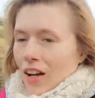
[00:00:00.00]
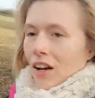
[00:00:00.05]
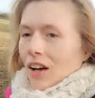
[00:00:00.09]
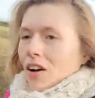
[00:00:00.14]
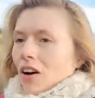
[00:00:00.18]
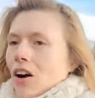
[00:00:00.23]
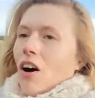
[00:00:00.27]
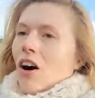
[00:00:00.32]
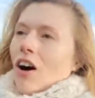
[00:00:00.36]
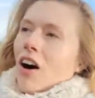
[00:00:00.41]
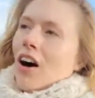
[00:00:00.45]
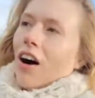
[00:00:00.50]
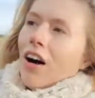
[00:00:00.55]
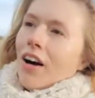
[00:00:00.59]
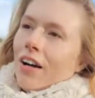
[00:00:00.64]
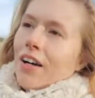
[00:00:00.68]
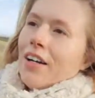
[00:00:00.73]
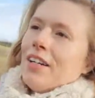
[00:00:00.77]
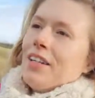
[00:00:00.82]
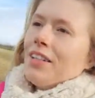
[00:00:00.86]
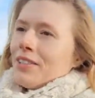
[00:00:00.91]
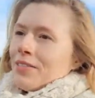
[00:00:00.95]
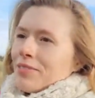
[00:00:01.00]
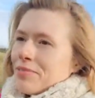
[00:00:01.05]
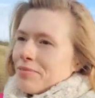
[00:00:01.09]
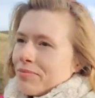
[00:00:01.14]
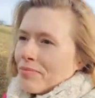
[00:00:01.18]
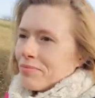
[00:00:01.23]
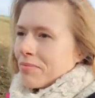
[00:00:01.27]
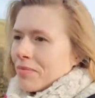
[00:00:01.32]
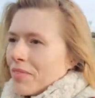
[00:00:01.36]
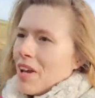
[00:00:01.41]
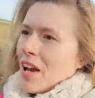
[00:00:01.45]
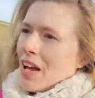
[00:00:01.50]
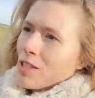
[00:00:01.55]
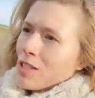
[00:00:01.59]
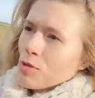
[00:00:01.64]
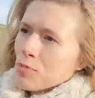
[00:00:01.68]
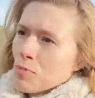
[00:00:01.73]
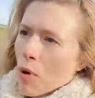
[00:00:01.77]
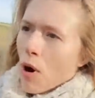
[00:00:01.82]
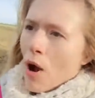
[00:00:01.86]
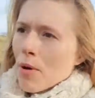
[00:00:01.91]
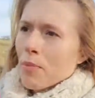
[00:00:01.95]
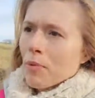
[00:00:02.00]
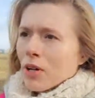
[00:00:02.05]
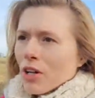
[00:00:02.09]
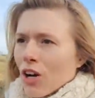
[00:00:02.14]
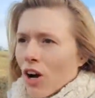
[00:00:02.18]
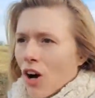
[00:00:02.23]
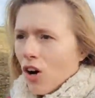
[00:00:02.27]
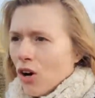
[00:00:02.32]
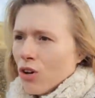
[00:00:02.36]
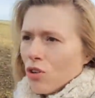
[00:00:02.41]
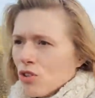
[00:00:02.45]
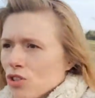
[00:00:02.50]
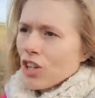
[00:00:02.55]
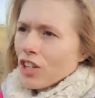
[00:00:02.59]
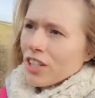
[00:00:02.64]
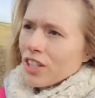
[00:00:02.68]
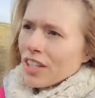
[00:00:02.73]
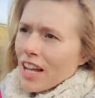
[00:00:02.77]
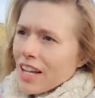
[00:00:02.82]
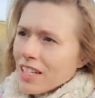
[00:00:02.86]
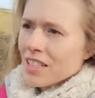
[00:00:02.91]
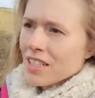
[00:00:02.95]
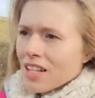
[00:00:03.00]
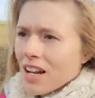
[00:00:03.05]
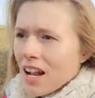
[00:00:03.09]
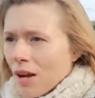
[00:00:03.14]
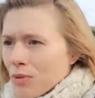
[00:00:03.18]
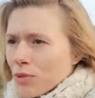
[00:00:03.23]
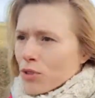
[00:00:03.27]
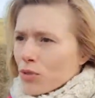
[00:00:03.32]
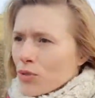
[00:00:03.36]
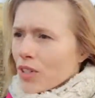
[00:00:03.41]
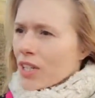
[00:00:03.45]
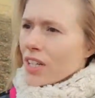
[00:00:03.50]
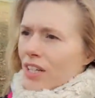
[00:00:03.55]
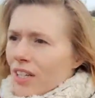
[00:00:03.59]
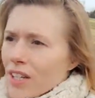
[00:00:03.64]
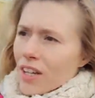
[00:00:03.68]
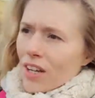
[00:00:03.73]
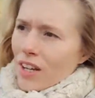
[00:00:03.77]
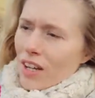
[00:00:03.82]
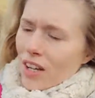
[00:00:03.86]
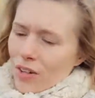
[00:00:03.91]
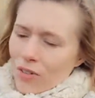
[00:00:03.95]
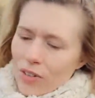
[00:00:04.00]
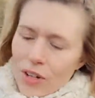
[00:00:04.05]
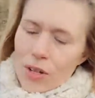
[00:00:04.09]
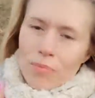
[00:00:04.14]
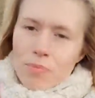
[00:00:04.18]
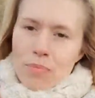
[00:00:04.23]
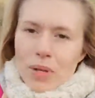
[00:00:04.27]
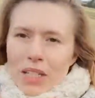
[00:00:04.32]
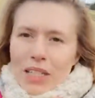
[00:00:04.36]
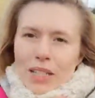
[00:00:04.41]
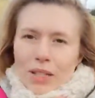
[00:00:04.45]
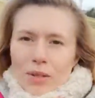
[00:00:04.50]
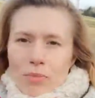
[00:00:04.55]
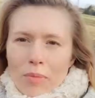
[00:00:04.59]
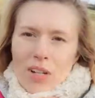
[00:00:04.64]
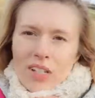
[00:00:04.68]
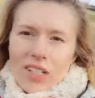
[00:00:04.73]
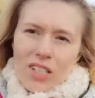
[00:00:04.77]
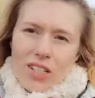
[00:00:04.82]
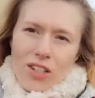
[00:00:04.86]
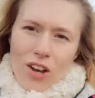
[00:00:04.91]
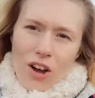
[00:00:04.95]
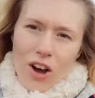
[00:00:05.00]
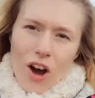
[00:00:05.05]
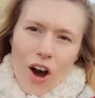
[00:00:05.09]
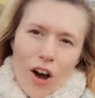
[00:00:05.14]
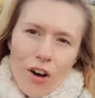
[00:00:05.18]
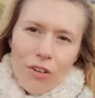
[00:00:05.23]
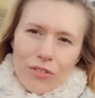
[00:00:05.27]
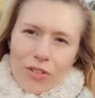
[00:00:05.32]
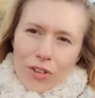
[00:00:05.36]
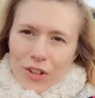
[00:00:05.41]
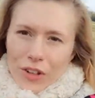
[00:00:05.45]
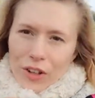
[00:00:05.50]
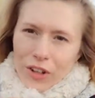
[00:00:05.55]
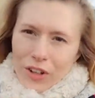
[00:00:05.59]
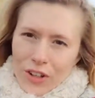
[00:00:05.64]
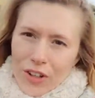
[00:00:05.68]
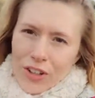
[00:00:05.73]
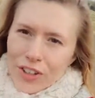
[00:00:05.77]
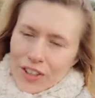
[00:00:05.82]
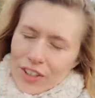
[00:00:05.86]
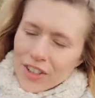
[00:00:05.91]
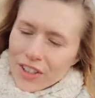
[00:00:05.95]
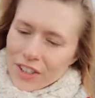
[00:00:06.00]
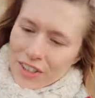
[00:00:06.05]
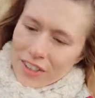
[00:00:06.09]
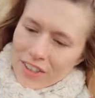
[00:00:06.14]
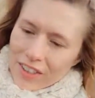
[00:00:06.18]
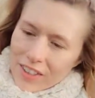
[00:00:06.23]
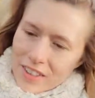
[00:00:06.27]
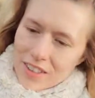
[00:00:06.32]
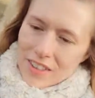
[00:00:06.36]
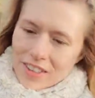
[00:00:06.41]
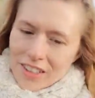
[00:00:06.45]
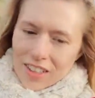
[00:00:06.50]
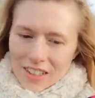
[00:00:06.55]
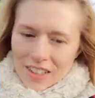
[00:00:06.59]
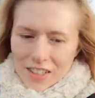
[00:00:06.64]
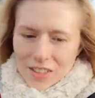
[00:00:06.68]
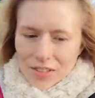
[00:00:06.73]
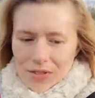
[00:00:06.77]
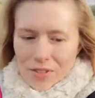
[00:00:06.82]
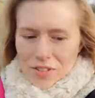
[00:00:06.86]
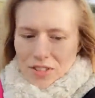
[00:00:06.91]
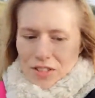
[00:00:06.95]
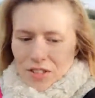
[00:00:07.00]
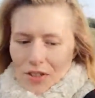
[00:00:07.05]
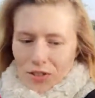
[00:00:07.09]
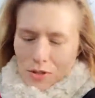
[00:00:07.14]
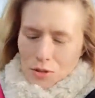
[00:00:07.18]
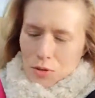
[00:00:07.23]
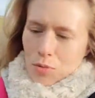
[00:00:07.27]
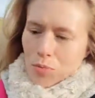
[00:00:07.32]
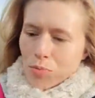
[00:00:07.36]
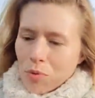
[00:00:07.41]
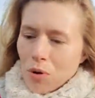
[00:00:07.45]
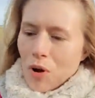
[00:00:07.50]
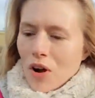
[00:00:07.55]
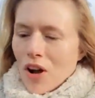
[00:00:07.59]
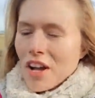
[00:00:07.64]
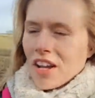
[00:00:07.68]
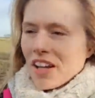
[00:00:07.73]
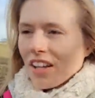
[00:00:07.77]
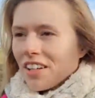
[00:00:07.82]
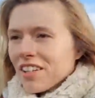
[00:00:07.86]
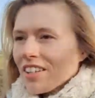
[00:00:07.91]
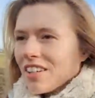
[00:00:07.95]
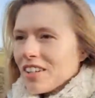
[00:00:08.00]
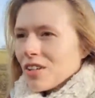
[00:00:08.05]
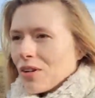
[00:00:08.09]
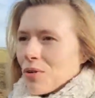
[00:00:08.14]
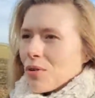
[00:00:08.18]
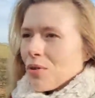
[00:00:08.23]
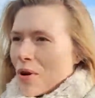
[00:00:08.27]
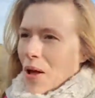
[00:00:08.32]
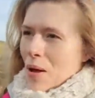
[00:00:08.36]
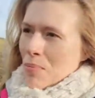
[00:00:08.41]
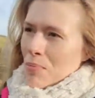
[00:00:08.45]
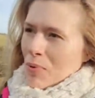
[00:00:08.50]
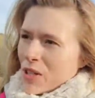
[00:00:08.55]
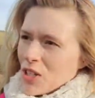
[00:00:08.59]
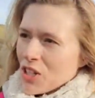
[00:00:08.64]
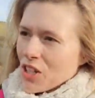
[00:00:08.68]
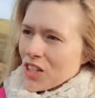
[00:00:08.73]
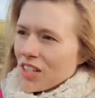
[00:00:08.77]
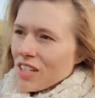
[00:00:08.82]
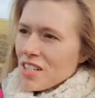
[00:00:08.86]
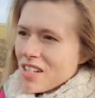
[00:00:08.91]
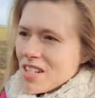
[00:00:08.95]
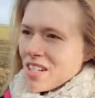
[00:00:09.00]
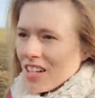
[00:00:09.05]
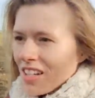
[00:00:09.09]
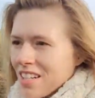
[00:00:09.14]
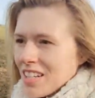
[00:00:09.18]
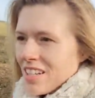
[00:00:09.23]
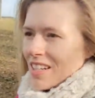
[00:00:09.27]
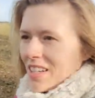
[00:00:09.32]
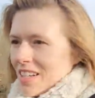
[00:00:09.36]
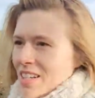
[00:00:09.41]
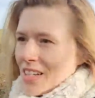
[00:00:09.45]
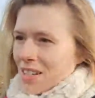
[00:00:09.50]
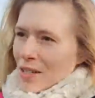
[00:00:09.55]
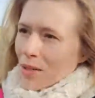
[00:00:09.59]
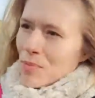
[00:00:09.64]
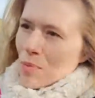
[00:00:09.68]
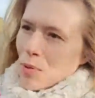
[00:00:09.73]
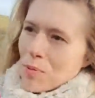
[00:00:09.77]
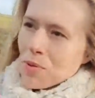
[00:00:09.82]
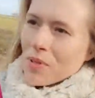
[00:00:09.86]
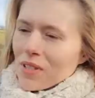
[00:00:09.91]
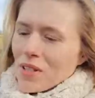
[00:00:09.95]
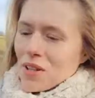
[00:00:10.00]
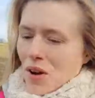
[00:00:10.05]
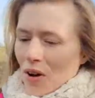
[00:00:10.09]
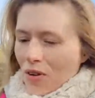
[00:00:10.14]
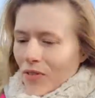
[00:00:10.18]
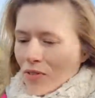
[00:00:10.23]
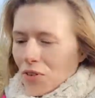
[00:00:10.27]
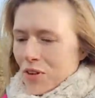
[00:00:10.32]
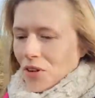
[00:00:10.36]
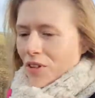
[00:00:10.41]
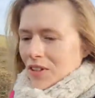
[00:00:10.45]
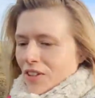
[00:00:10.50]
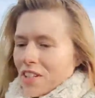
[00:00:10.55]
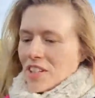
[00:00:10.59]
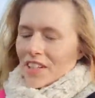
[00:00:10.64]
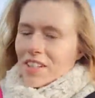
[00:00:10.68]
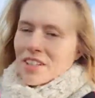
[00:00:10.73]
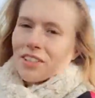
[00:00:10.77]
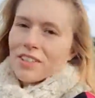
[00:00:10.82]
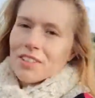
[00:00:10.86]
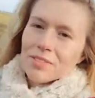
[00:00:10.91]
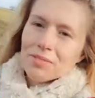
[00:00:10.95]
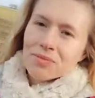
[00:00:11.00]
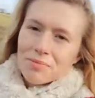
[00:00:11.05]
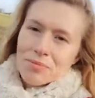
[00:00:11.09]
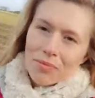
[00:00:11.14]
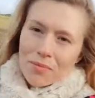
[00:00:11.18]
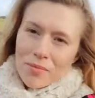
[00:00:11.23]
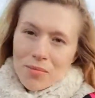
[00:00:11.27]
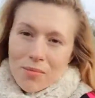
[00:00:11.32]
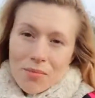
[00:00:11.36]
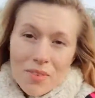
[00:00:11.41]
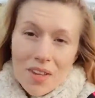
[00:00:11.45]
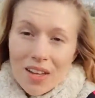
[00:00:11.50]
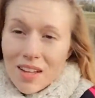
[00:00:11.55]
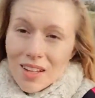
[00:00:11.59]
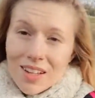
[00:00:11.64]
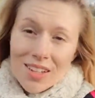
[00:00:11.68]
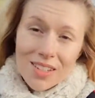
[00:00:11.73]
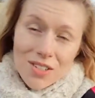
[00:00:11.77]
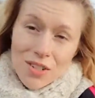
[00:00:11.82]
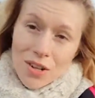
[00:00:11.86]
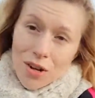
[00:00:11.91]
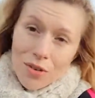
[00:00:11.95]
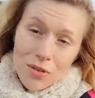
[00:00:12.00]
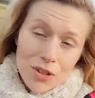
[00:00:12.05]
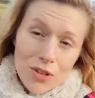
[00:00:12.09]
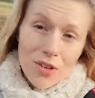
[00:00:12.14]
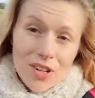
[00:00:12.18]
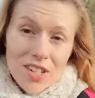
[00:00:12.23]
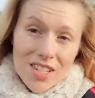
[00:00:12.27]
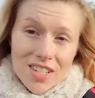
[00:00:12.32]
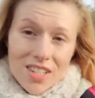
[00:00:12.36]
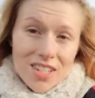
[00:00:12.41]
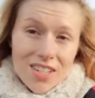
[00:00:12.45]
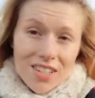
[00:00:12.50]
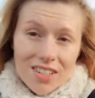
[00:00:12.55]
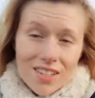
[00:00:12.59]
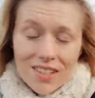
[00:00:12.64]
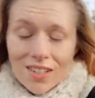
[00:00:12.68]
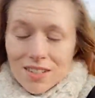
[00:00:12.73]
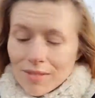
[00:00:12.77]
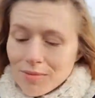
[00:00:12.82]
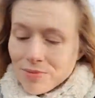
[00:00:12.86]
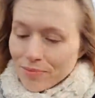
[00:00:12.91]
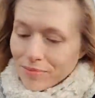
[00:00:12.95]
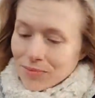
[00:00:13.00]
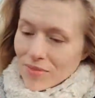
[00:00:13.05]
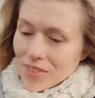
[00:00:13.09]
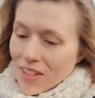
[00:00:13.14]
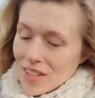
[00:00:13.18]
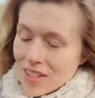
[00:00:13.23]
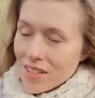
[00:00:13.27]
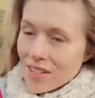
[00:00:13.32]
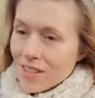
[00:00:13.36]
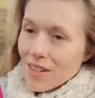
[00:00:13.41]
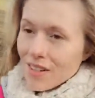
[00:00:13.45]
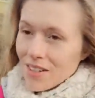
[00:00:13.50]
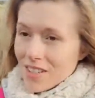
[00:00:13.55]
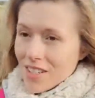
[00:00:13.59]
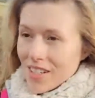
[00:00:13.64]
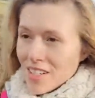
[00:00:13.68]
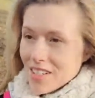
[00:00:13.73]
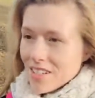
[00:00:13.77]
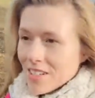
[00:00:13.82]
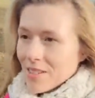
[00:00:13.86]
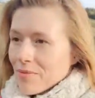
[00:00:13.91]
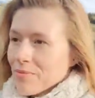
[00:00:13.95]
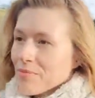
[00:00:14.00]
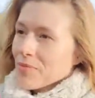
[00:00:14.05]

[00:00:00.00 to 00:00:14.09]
Oh, yeah, it's bright but cold. Yesterday I was really, really missing my scarf, you know. It looked all bright, and I got all ambitious, didn't put my scarf on. And I regretted it. Yes, I did.